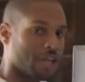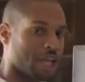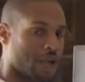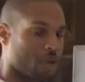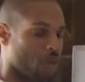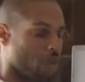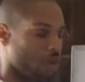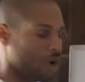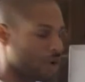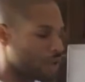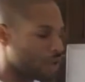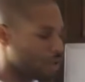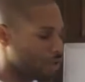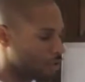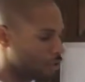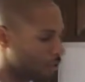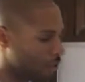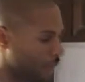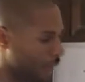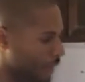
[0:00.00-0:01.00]
And one of
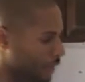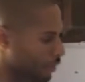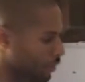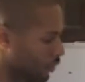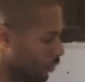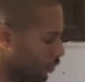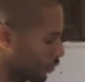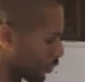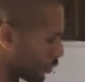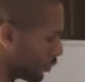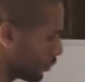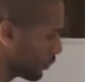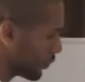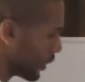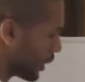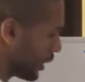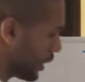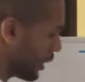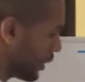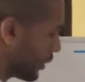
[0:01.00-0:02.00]
those major
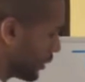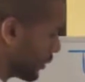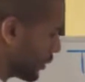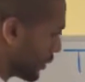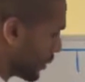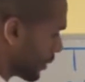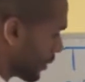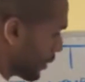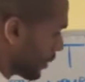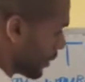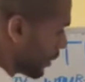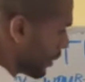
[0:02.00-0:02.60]
truths is